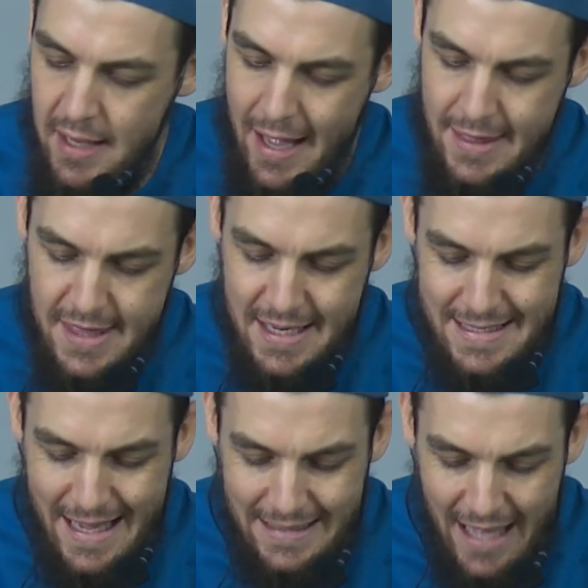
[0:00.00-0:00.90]
and things
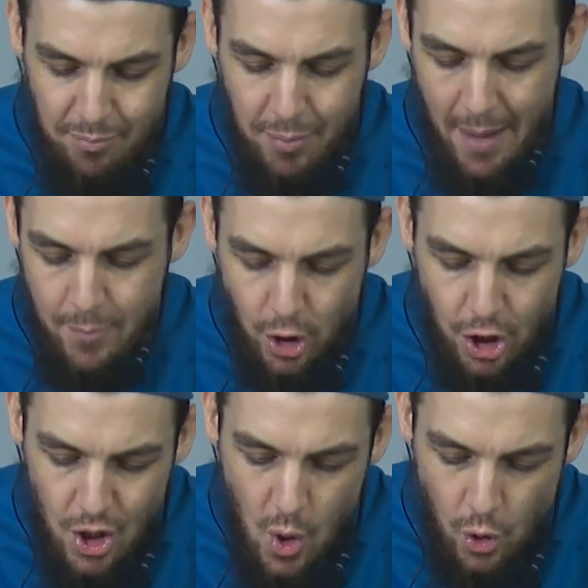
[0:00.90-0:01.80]
like that, but I'm not
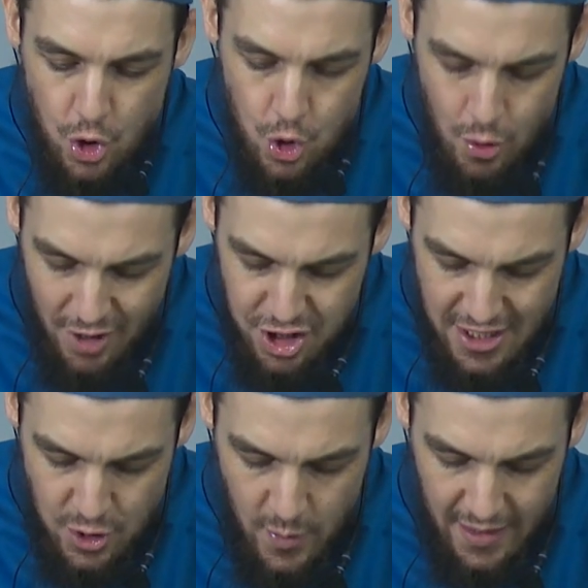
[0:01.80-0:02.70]
going to go too much
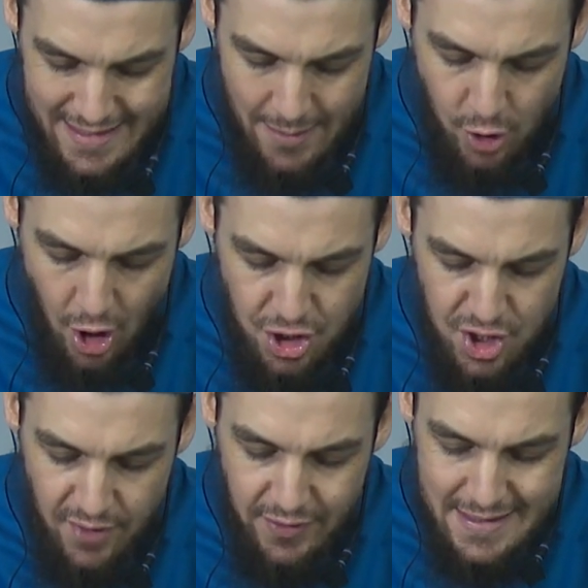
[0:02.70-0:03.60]
into it because I'm conscious
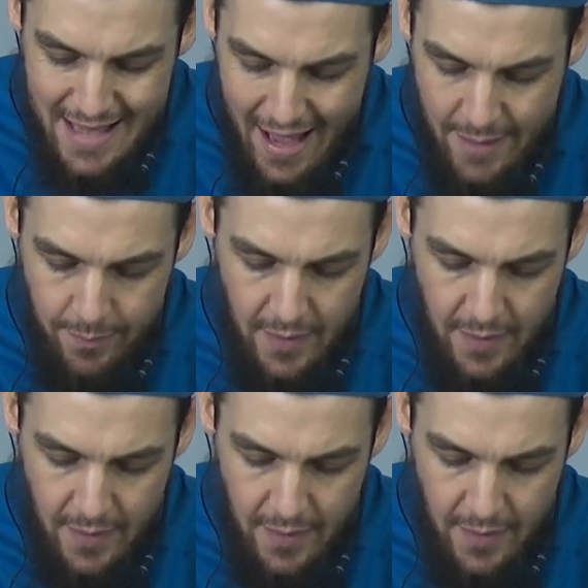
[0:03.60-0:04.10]
of the time.